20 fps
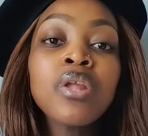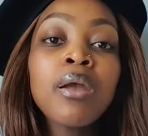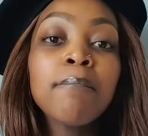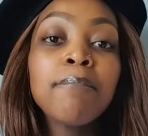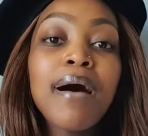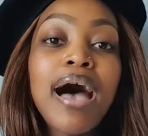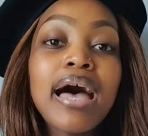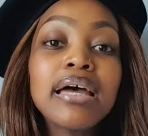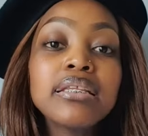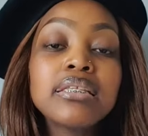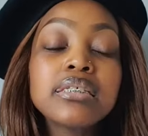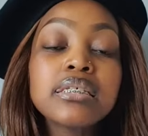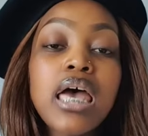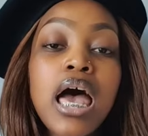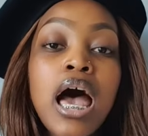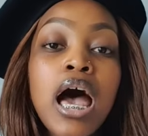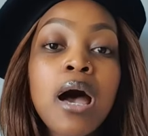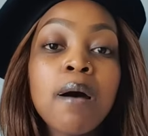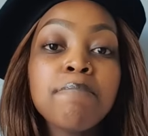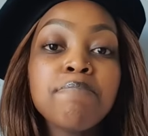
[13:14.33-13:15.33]
But
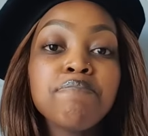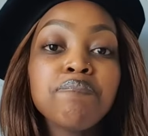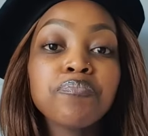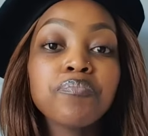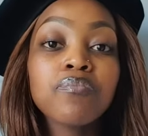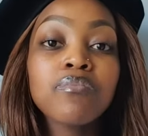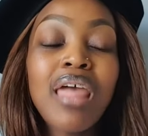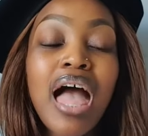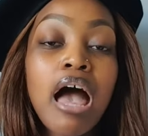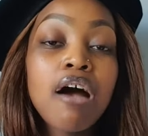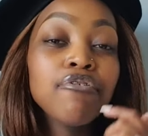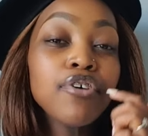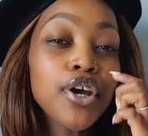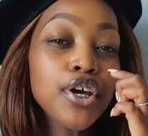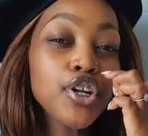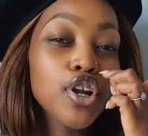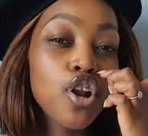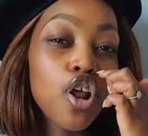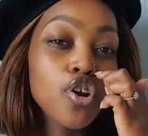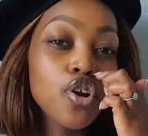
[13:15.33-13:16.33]
I've
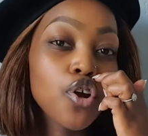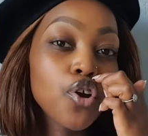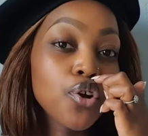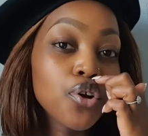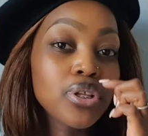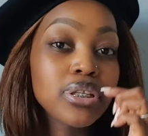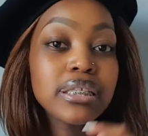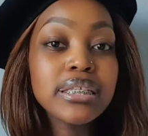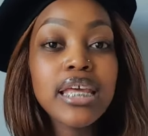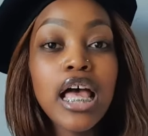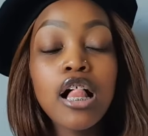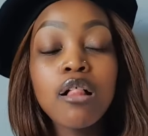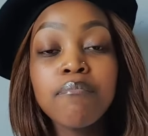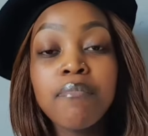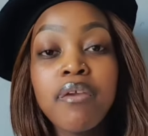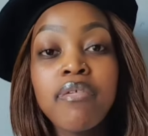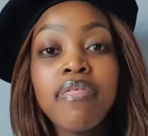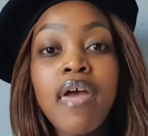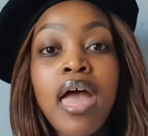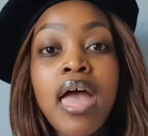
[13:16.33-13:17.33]
heard a lot of girls tell
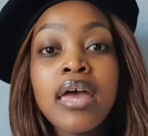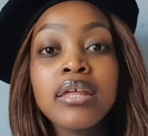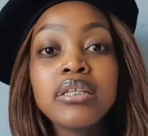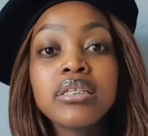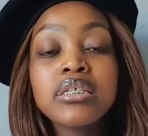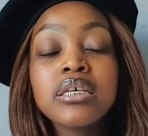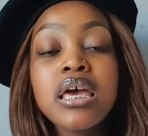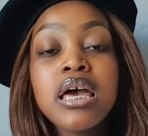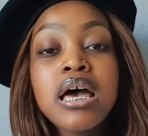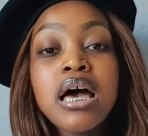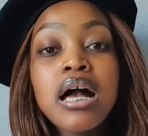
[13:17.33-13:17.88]
me that